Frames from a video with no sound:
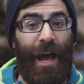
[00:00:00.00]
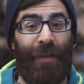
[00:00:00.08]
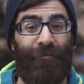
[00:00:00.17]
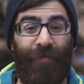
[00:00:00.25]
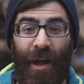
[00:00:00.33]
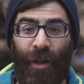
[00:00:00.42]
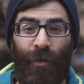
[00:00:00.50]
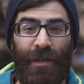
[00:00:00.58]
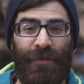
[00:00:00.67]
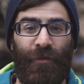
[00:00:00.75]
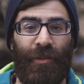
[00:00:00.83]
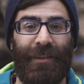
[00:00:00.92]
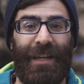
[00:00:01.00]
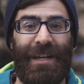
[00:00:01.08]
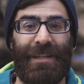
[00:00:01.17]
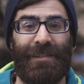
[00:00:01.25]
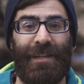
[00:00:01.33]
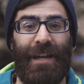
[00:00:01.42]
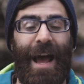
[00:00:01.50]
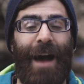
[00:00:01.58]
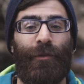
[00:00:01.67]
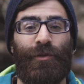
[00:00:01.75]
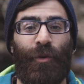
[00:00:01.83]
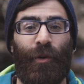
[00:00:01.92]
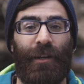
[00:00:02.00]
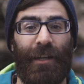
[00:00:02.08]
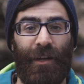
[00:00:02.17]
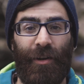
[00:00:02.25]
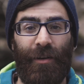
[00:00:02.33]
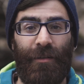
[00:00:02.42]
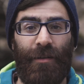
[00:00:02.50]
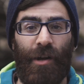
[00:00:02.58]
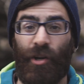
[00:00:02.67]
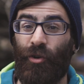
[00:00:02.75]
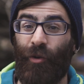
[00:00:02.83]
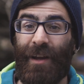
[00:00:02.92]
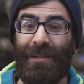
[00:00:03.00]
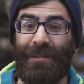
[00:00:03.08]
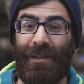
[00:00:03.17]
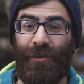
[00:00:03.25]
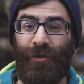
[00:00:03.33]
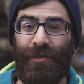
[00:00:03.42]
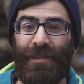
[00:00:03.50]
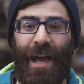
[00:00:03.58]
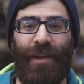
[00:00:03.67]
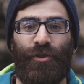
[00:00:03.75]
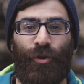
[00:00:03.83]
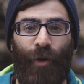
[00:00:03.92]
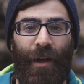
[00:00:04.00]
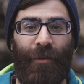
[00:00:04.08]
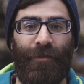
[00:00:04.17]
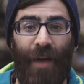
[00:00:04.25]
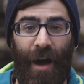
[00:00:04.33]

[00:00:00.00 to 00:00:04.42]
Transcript: And follow us for the latest in outdoor gear, great deals, and trail